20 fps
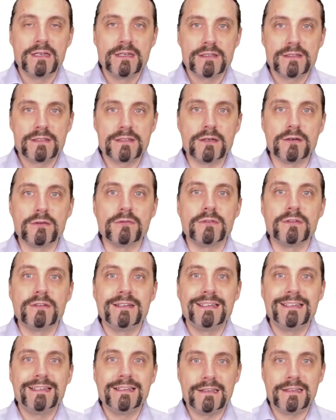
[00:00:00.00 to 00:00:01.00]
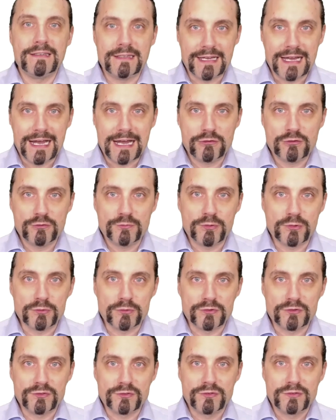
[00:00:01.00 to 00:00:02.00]
So the
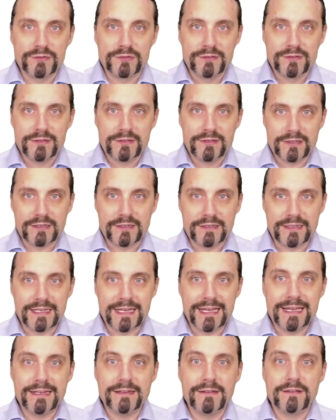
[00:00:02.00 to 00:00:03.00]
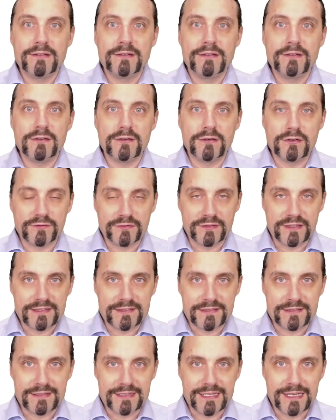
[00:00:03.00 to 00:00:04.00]
output in the end of this
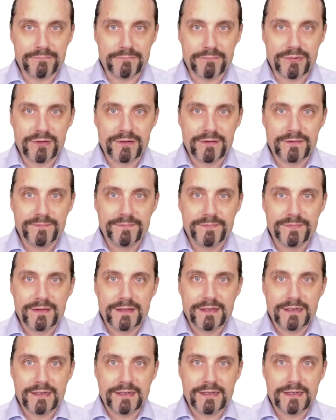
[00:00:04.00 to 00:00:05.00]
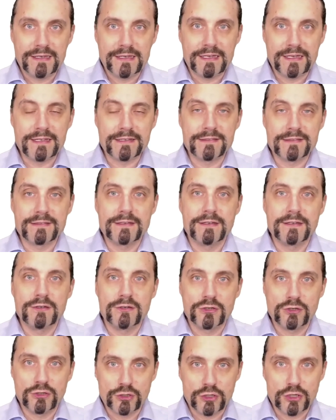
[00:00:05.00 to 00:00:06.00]
step is
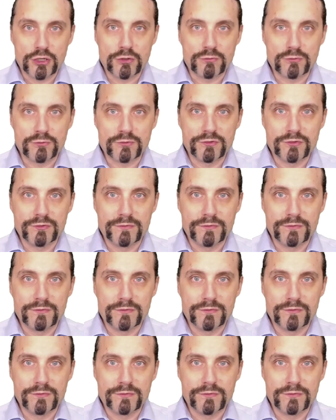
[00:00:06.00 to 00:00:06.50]
code.